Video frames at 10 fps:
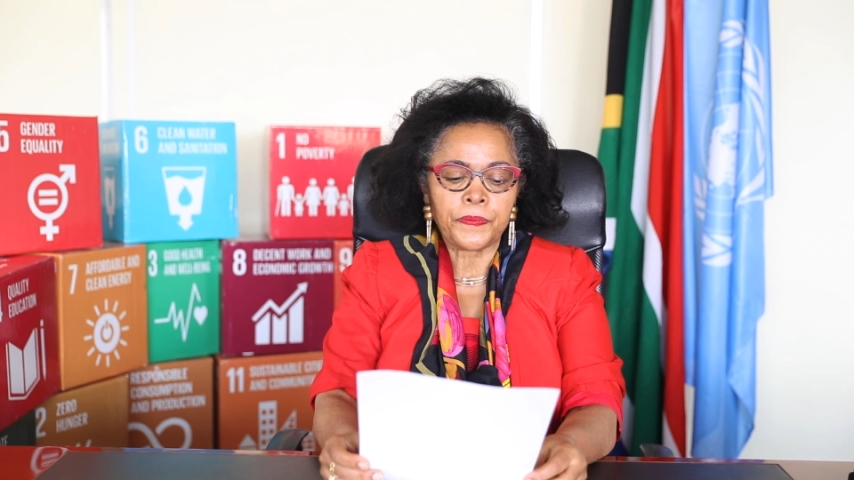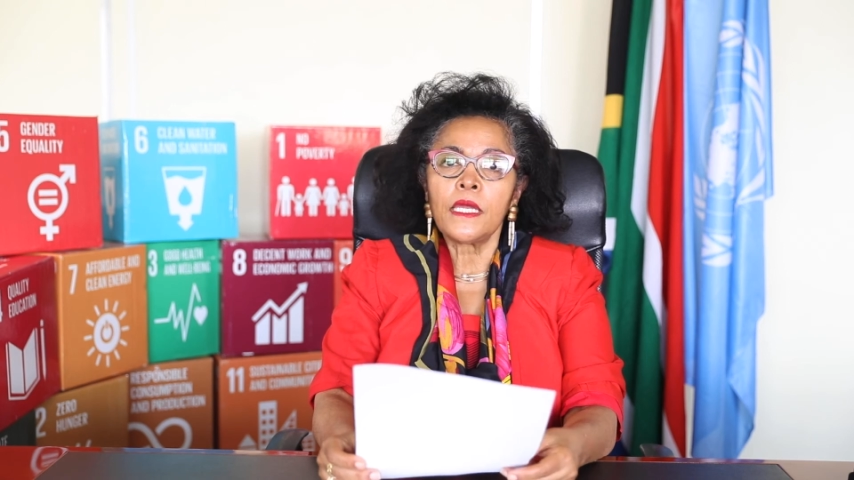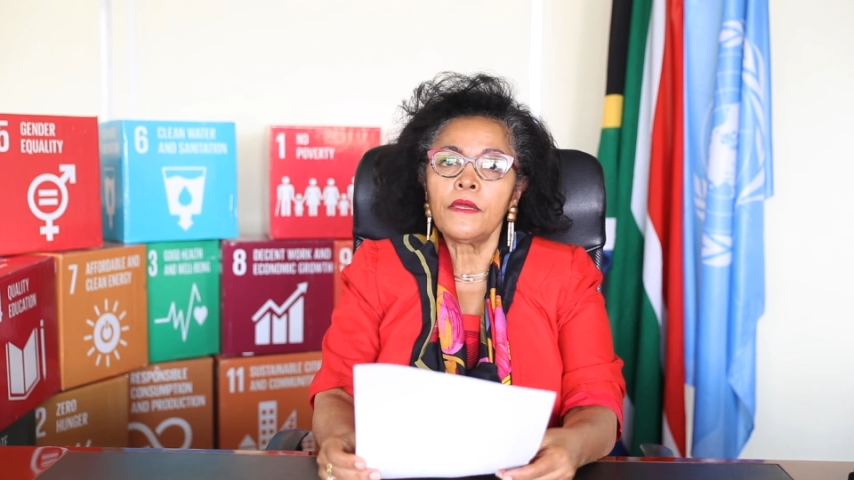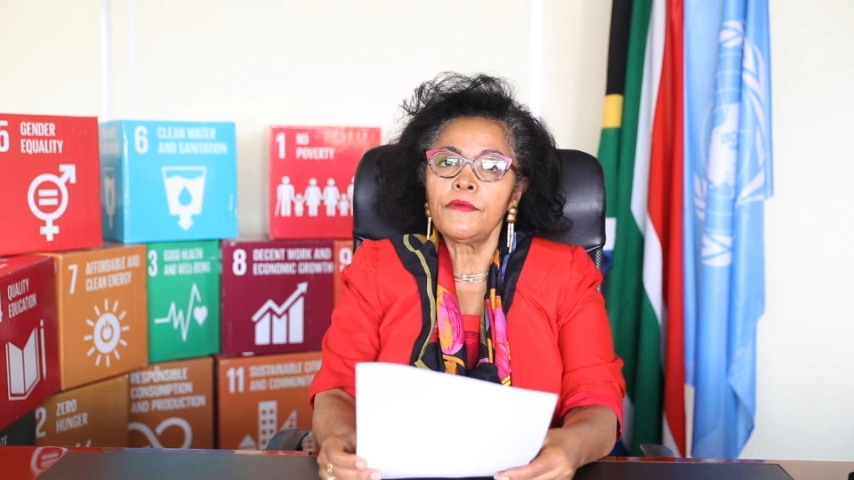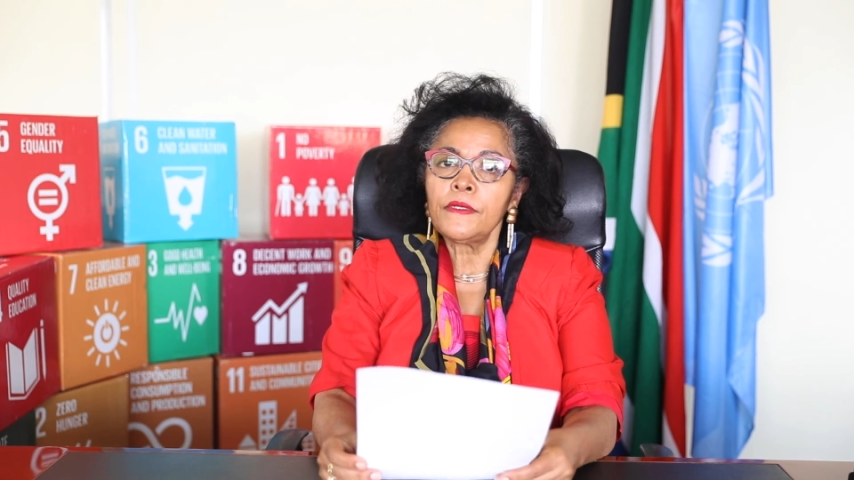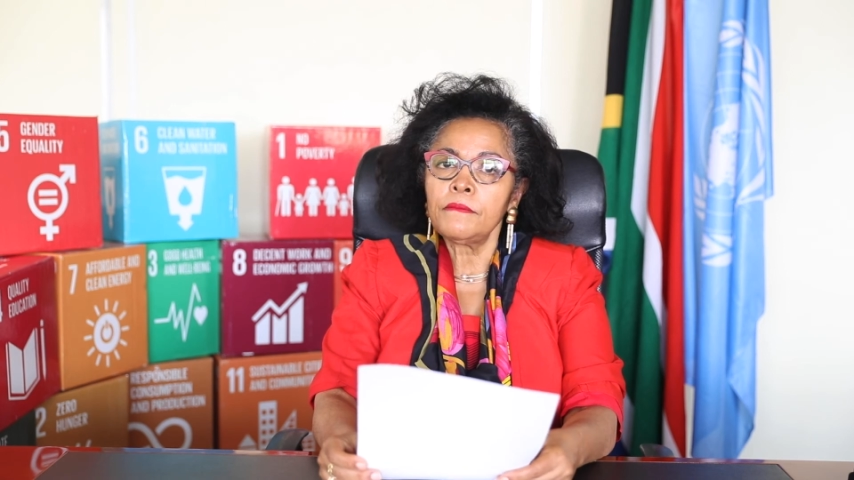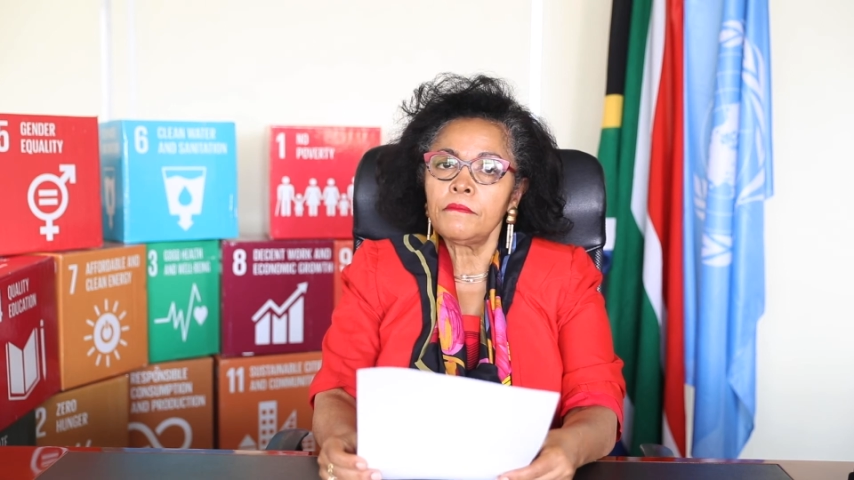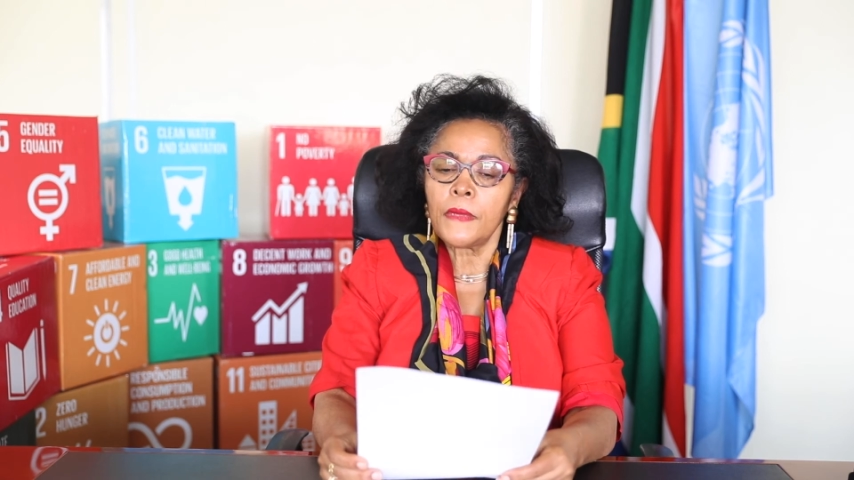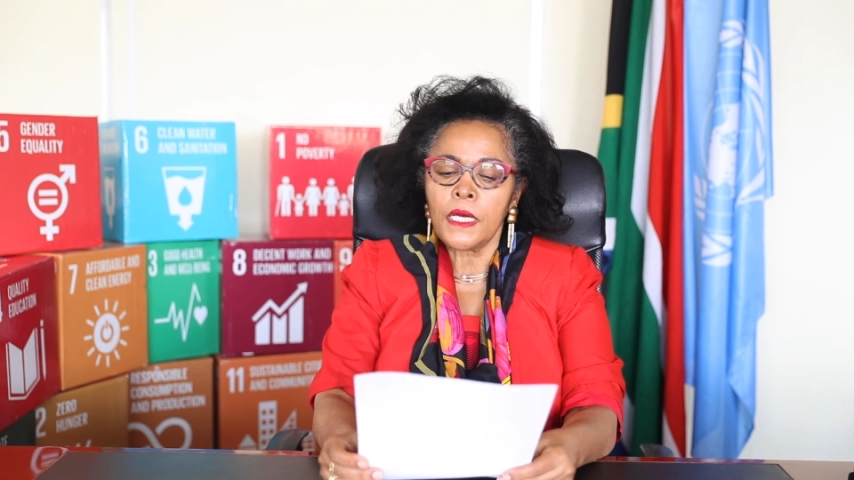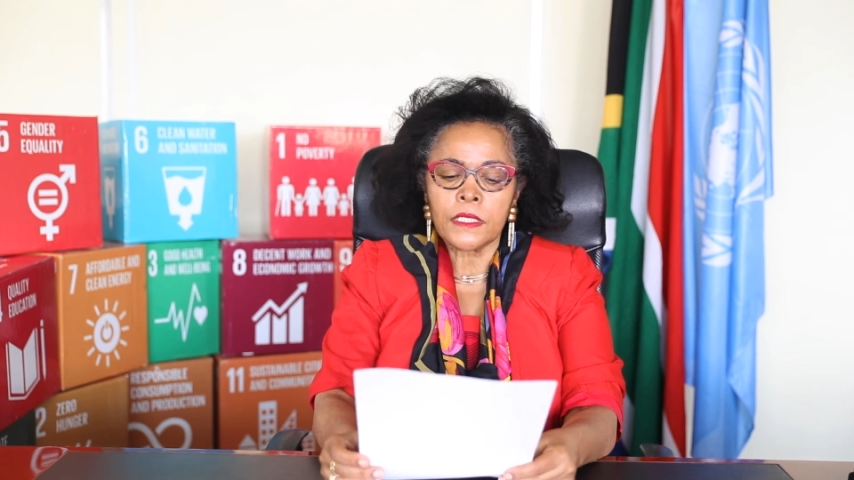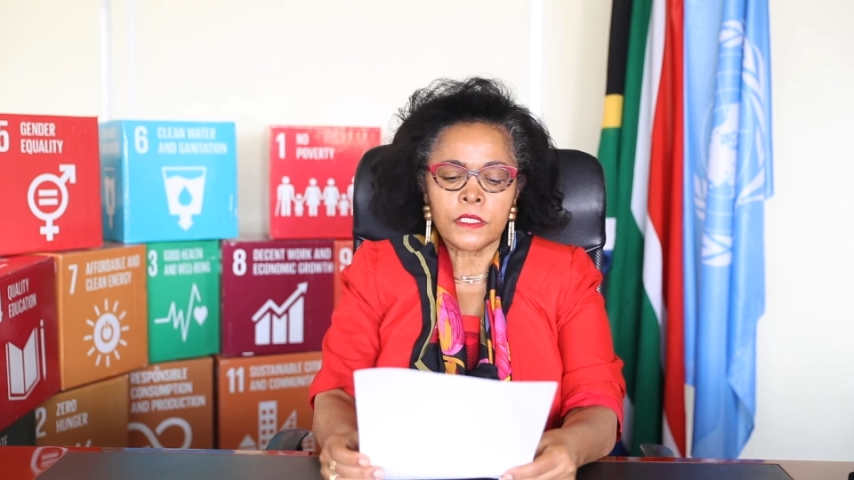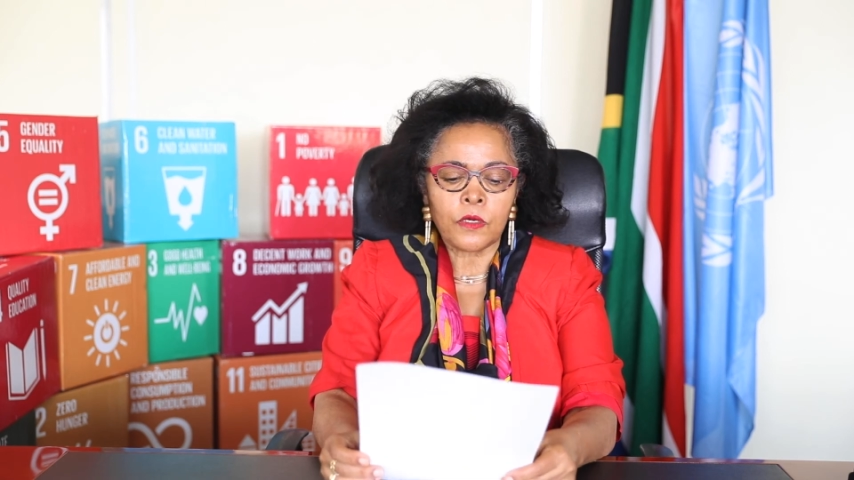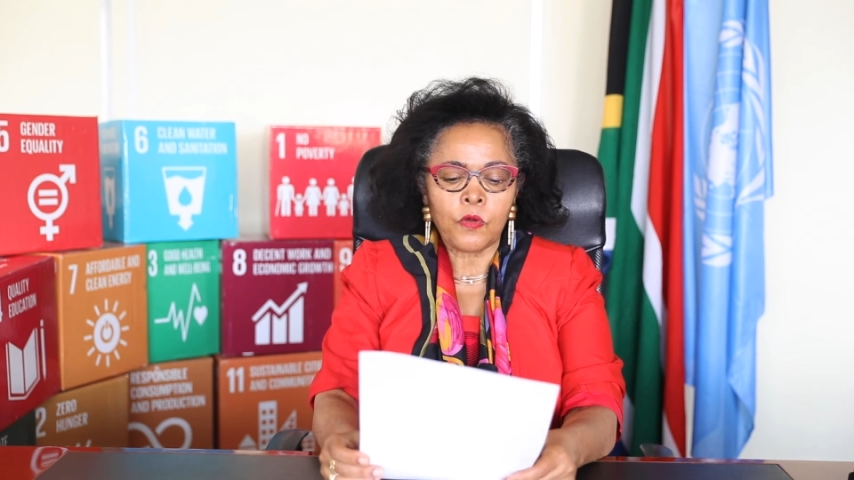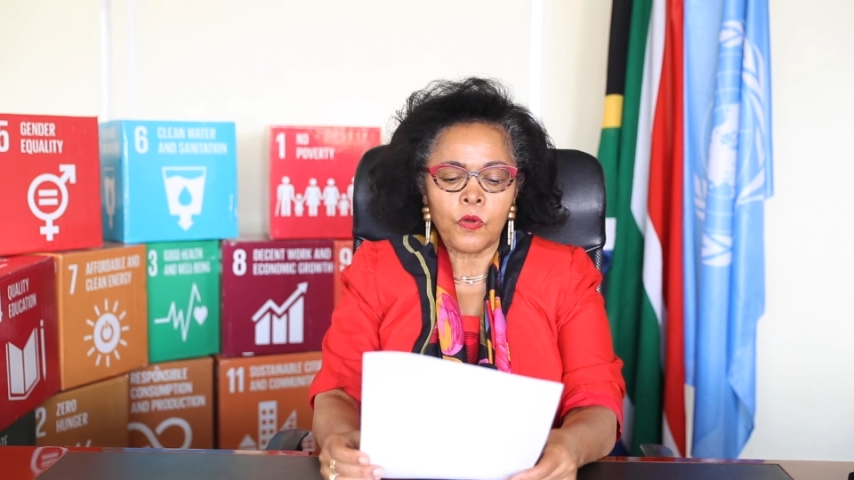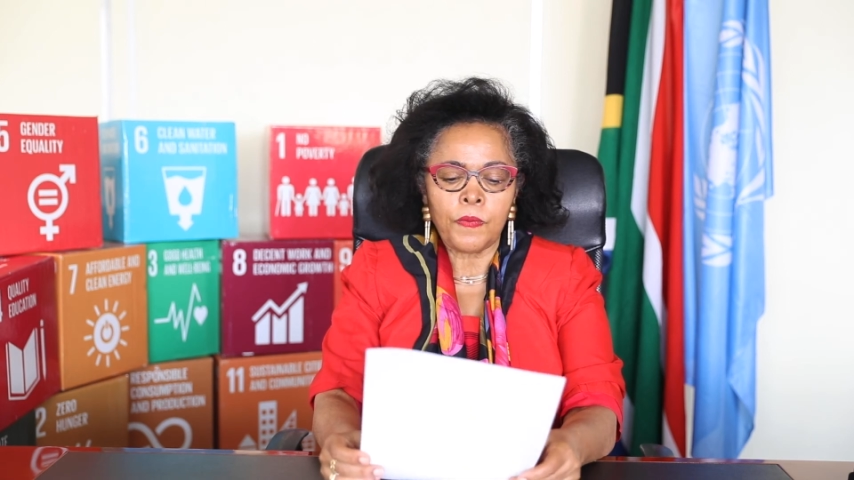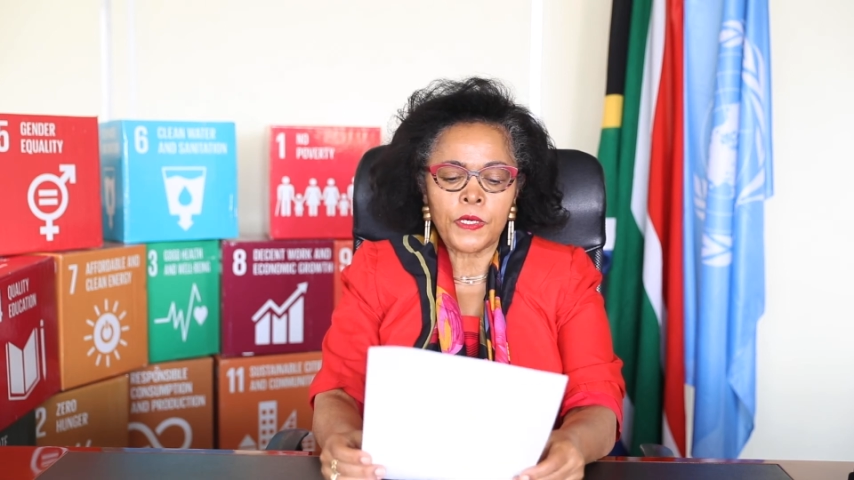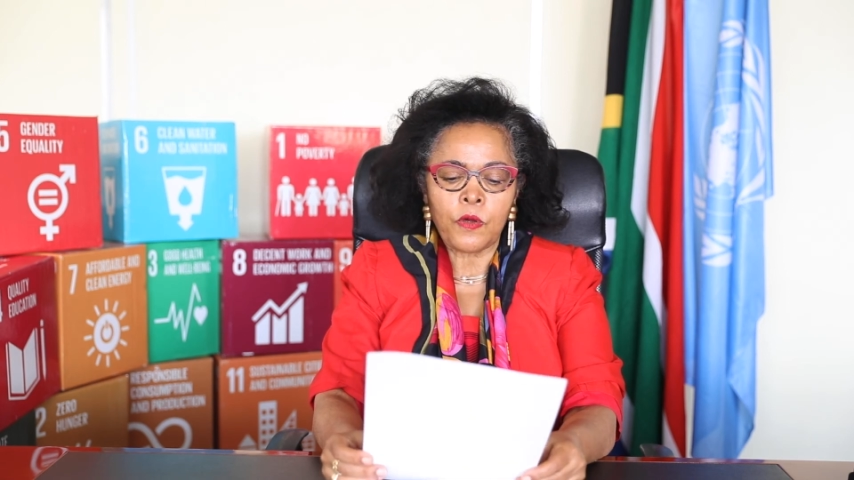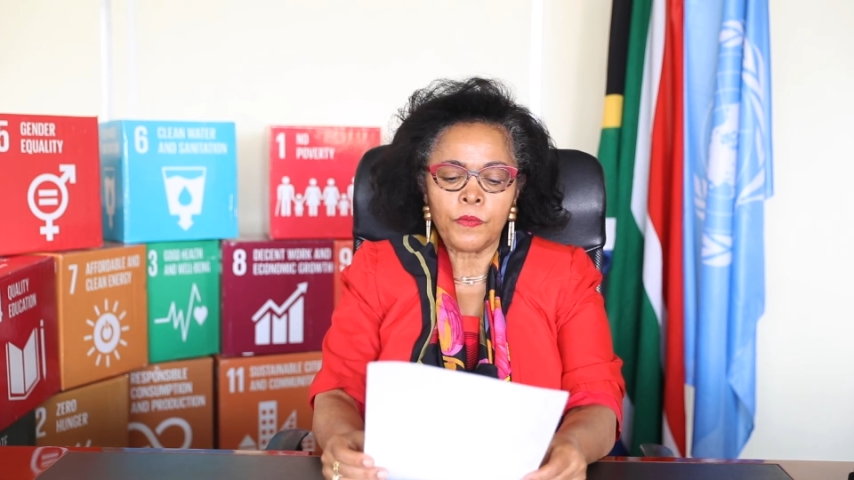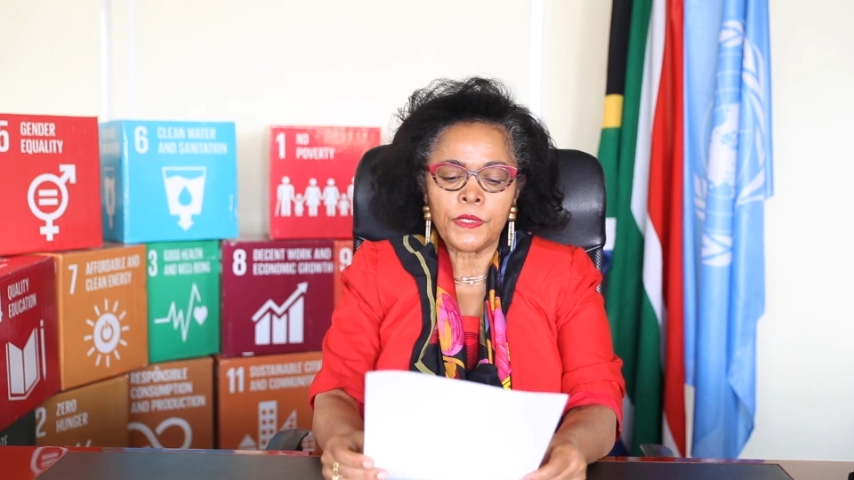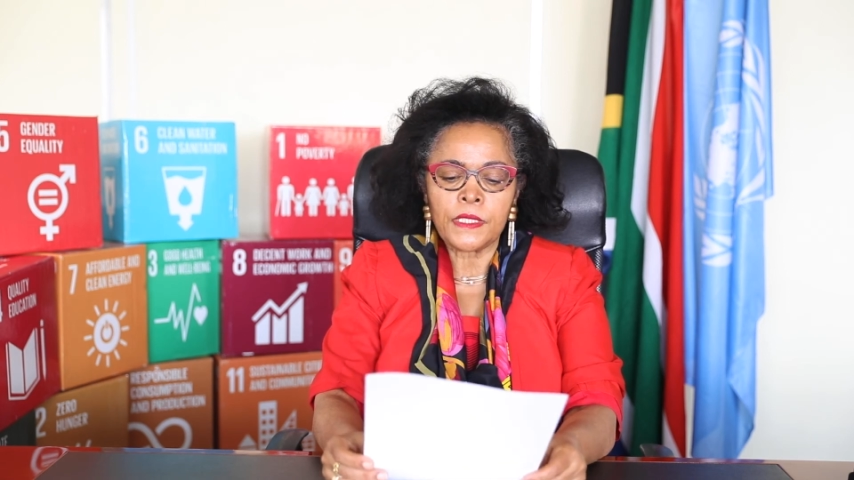Even as the global
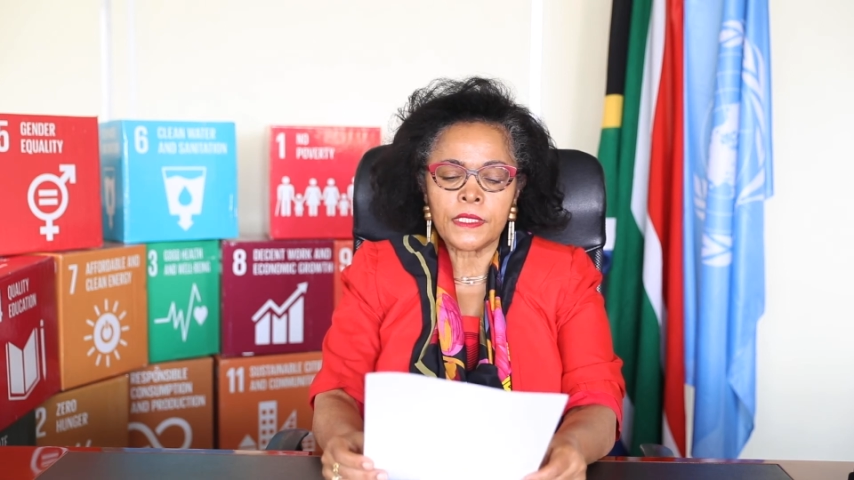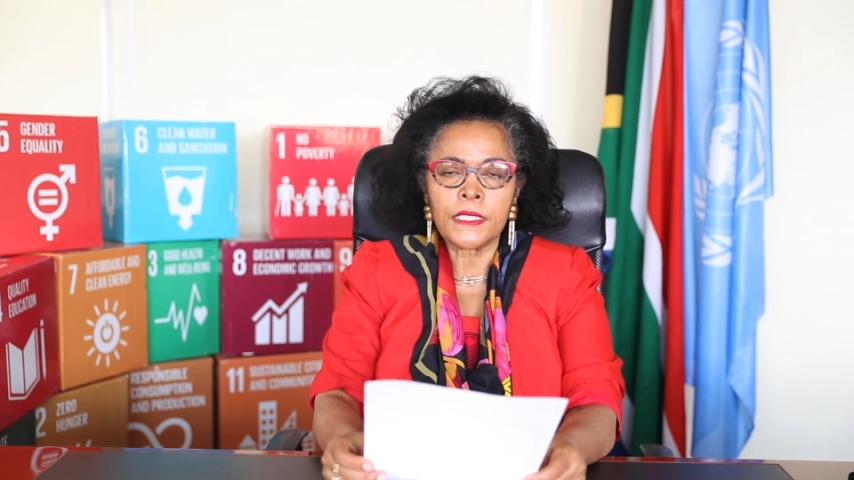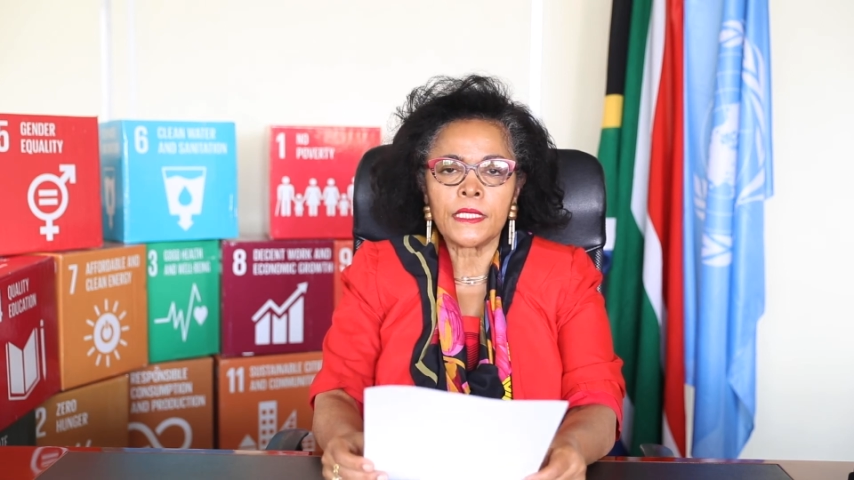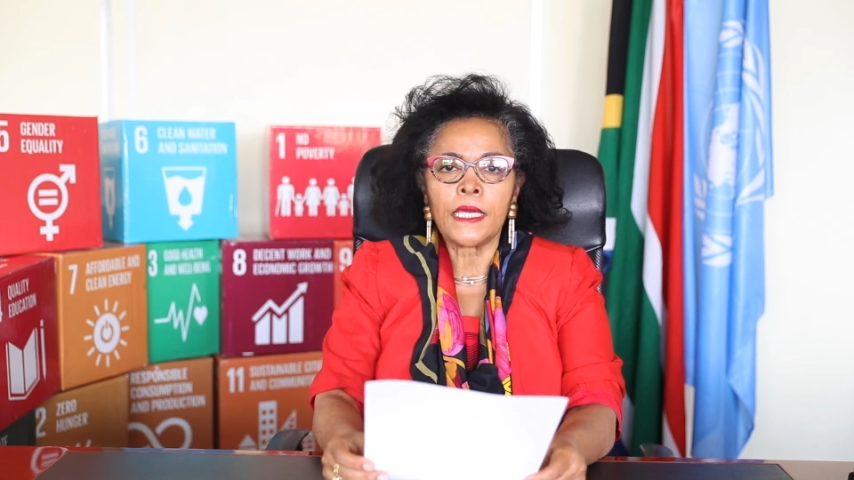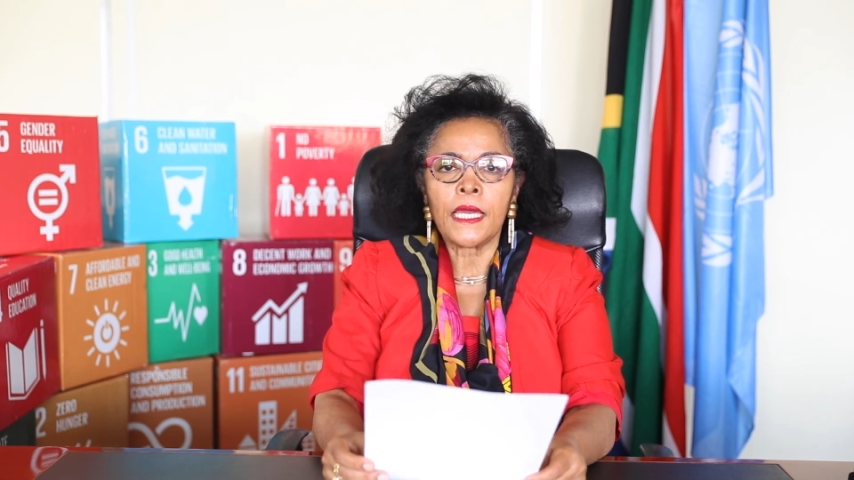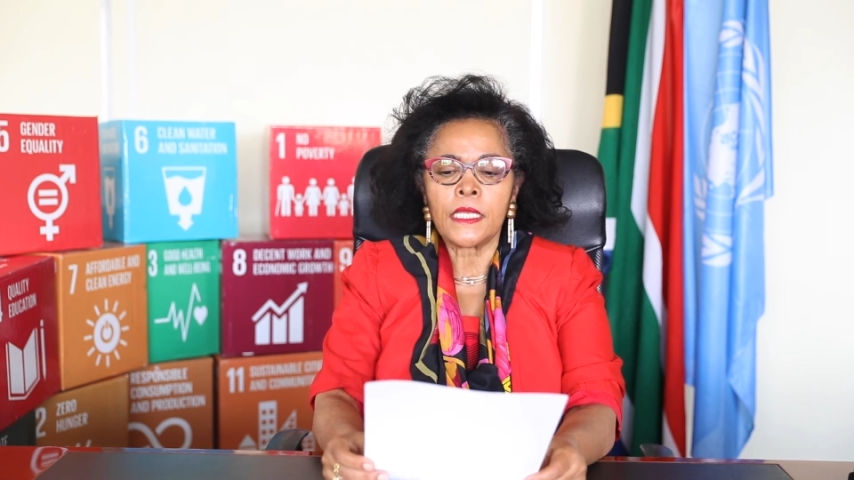community